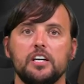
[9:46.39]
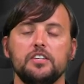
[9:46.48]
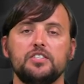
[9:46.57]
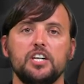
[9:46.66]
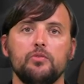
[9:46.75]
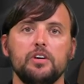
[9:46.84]

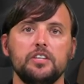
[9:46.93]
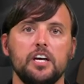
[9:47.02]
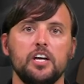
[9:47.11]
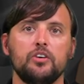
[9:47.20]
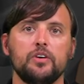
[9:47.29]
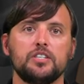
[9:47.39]
Considering the
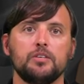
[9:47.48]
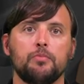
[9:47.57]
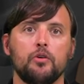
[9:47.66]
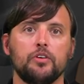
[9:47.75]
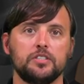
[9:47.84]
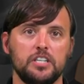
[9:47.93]
increase in
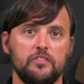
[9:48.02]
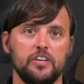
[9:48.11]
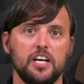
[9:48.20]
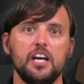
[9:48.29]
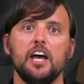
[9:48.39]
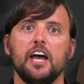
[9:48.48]

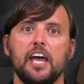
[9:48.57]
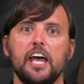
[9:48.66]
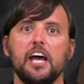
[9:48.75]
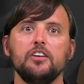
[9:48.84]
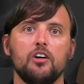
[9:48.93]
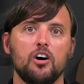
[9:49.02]
productivity
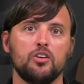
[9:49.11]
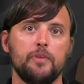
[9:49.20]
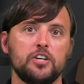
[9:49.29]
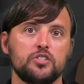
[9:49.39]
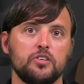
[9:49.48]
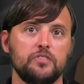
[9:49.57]
and
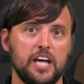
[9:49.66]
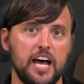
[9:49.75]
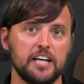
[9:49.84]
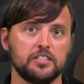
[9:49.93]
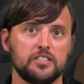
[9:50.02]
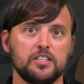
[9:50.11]
automation of
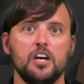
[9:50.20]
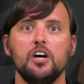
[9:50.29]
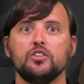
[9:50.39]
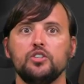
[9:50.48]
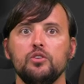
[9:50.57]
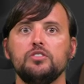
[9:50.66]
tasks
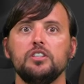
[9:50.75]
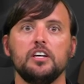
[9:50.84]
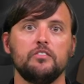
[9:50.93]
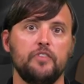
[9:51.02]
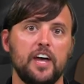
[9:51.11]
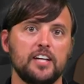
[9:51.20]
due to the
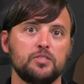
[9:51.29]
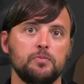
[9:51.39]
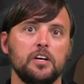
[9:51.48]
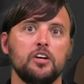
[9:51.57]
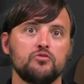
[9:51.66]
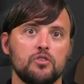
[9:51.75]

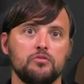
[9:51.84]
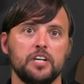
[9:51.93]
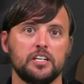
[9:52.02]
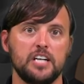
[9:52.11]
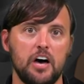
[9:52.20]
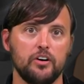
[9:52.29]
advancement in drone
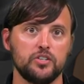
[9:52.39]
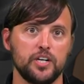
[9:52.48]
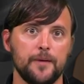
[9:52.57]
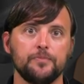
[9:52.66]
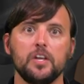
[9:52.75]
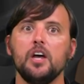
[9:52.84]

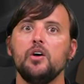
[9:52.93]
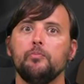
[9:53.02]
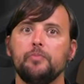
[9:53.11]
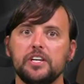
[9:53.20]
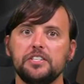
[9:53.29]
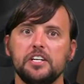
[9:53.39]
technology,
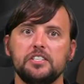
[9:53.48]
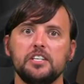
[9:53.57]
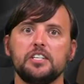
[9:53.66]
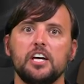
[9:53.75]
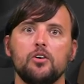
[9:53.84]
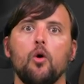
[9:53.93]

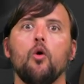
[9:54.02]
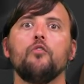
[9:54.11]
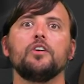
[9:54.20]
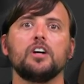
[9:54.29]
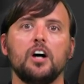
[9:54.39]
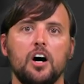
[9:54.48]
businesses can
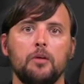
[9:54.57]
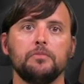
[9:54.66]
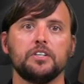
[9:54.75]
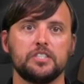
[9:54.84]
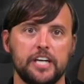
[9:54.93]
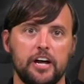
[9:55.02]
overcome
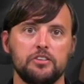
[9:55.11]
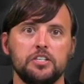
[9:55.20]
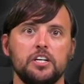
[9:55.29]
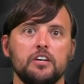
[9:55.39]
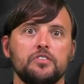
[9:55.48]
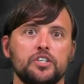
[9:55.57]
the
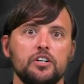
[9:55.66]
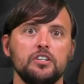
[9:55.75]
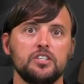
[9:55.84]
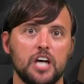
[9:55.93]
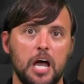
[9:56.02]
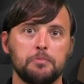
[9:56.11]
scarcity of certain
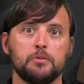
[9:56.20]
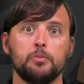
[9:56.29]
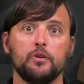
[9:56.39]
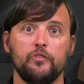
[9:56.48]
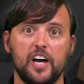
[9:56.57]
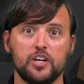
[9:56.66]
types of
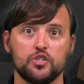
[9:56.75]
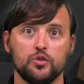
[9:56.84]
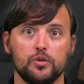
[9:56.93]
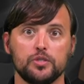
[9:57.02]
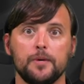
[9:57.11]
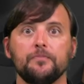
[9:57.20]

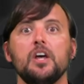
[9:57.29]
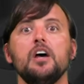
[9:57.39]
professionals,